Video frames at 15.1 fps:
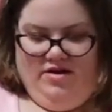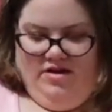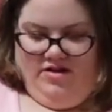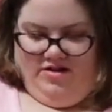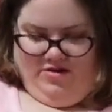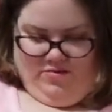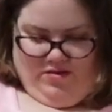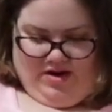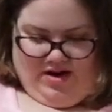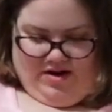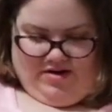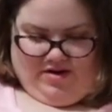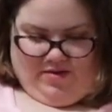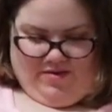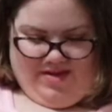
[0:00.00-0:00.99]
So we're going to
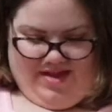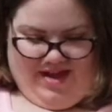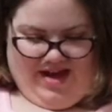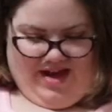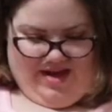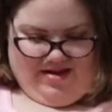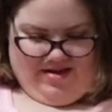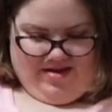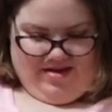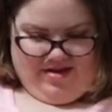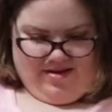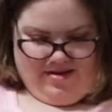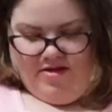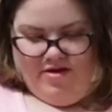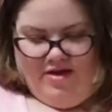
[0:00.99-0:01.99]
go with that.
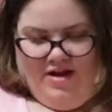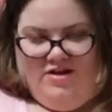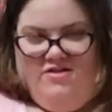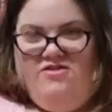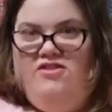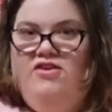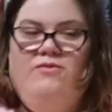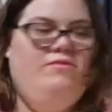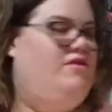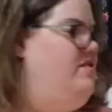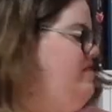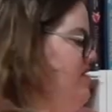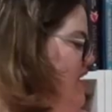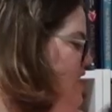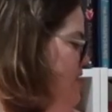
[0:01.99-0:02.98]
So that is 2
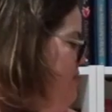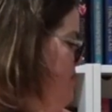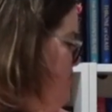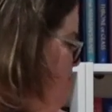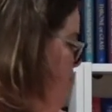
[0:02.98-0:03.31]
books down.